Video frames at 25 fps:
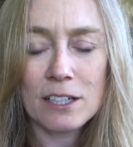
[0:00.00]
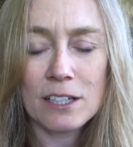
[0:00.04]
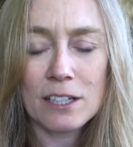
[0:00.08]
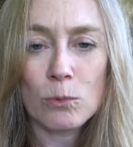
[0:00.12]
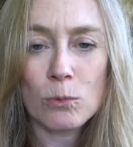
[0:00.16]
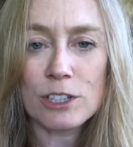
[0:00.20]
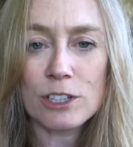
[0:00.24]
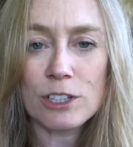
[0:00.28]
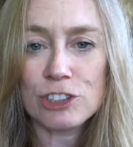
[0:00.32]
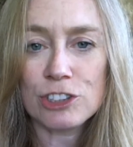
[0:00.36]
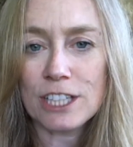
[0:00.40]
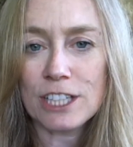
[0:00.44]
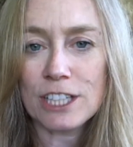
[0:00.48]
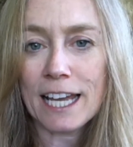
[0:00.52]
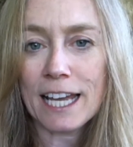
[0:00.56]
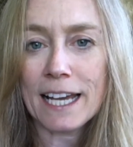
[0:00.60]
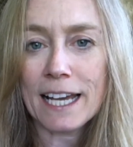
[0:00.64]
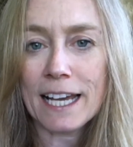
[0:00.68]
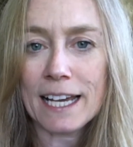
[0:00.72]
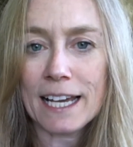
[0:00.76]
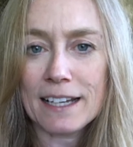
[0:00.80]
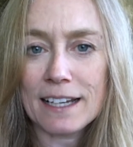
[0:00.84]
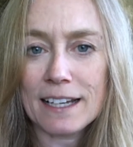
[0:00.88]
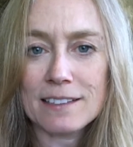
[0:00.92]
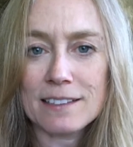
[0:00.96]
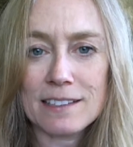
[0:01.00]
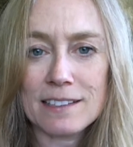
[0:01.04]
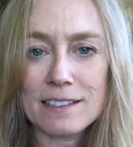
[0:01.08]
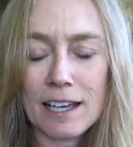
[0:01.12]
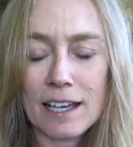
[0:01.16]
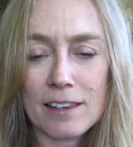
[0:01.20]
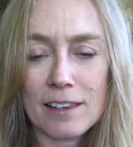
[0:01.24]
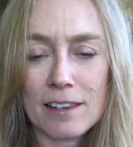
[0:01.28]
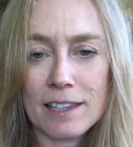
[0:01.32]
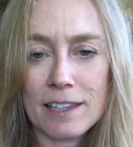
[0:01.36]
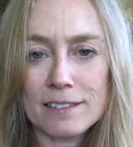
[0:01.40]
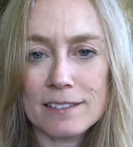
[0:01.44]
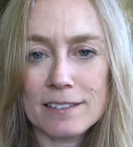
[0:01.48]
what she has
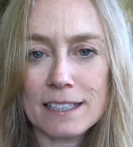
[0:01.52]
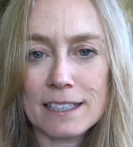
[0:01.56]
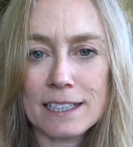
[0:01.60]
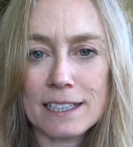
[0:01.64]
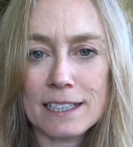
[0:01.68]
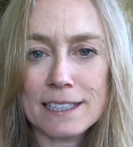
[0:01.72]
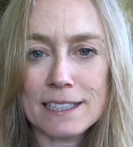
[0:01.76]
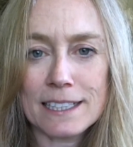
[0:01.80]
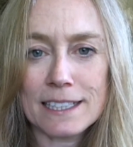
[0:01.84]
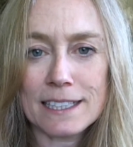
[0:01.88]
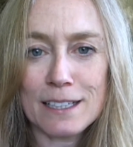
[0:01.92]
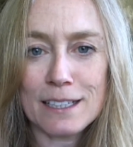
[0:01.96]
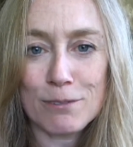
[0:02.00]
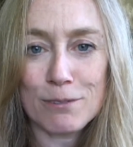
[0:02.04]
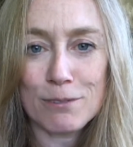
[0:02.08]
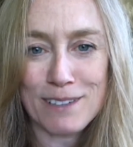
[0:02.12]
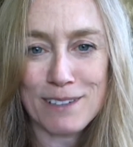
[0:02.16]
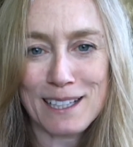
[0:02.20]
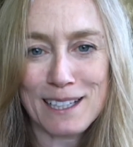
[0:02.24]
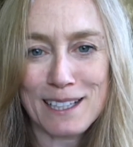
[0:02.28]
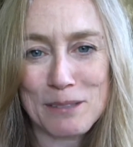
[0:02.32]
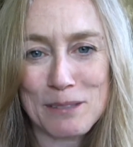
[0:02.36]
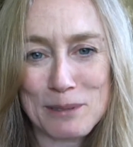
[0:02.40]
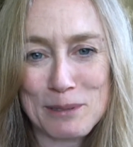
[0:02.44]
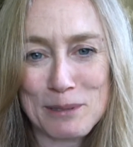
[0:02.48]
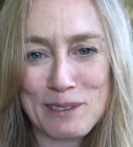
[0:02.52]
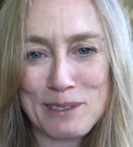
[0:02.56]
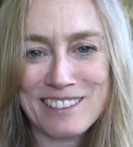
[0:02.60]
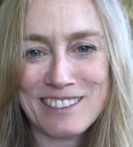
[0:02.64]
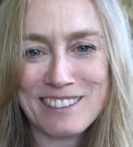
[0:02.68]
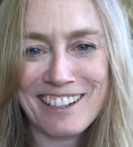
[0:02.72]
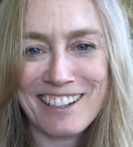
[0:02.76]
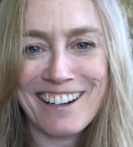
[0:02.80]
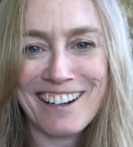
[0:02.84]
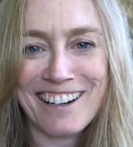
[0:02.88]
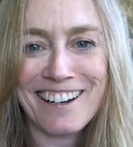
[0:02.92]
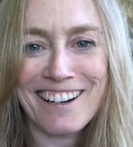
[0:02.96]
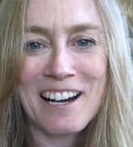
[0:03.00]
athletically available
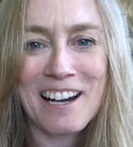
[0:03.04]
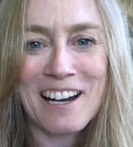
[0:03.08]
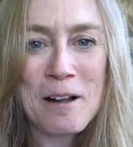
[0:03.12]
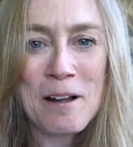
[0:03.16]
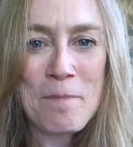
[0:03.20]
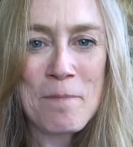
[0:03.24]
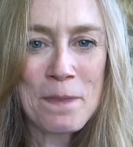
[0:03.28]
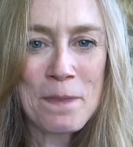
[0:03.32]
to her.